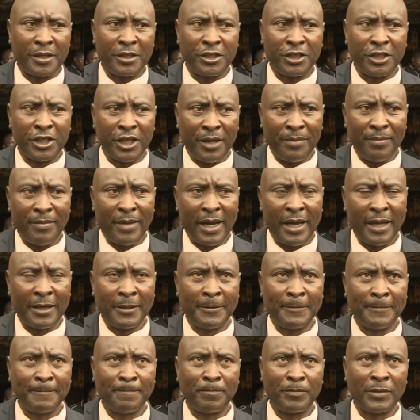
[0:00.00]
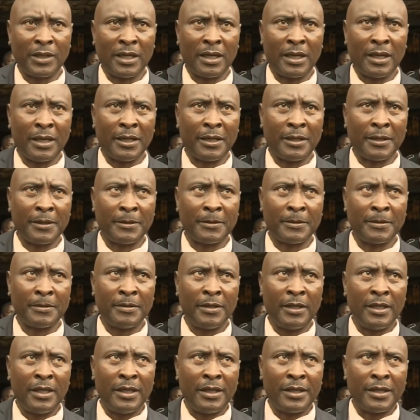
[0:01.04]
chairman
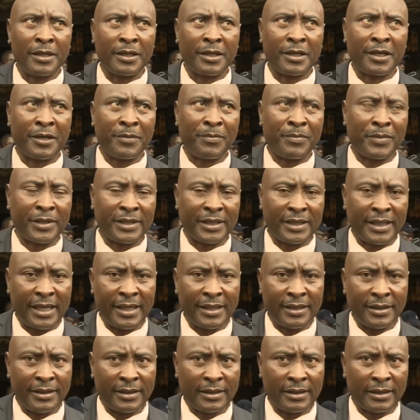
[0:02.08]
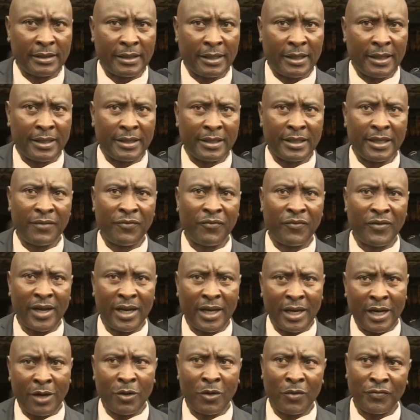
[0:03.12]
represents the
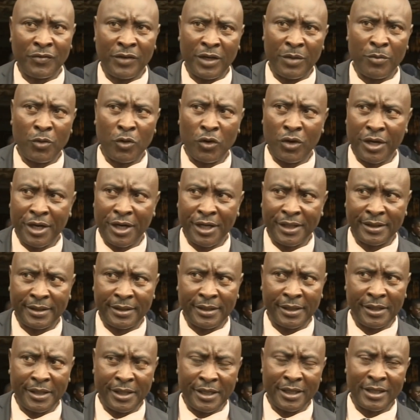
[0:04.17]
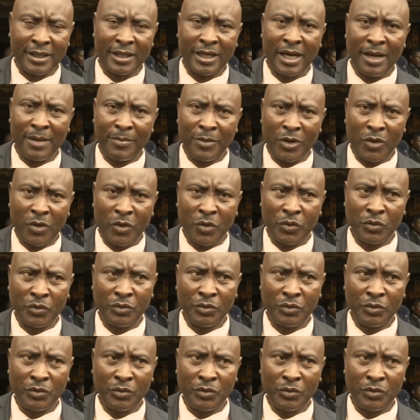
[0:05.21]
father of democracy in Cameroon.